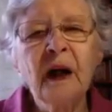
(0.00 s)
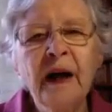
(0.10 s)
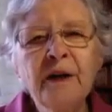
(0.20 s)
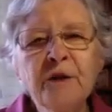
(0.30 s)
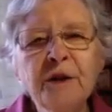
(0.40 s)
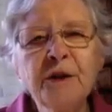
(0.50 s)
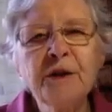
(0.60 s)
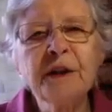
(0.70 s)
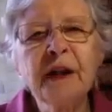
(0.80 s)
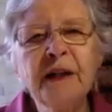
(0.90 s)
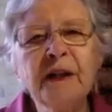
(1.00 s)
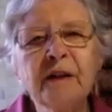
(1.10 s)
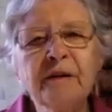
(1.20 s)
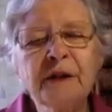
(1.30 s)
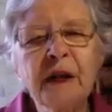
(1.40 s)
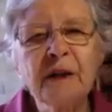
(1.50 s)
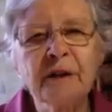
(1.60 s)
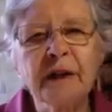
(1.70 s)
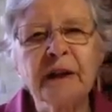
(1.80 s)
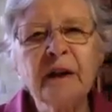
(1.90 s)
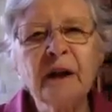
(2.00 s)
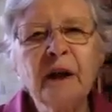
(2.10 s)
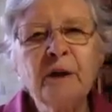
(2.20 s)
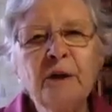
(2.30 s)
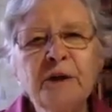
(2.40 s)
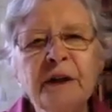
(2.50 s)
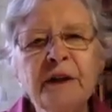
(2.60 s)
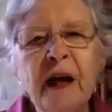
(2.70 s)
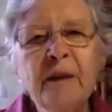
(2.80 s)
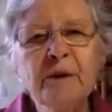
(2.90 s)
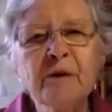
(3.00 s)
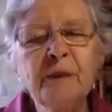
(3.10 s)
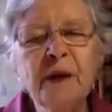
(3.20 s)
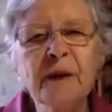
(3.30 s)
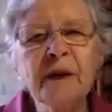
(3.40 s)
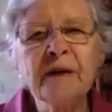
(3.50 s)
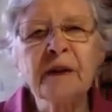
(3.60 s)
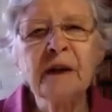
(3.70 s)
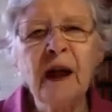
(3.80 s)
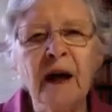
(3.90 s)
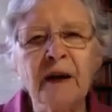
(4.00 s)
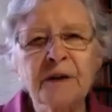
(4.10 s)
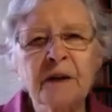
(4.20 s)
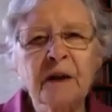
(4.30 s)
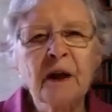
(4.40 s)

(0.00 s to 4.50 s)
I introduce the idea of stuttering using names of people in the class,